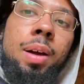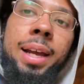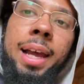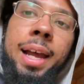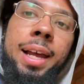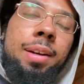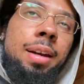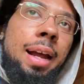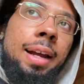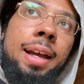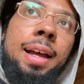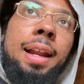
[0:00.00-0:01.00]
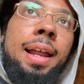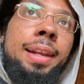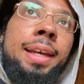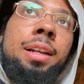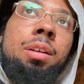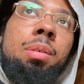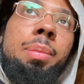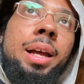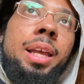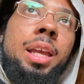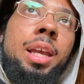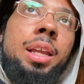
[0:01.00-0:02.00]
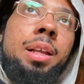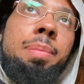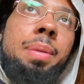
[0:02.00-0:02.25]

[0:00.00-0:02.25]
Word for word: I landed on my head in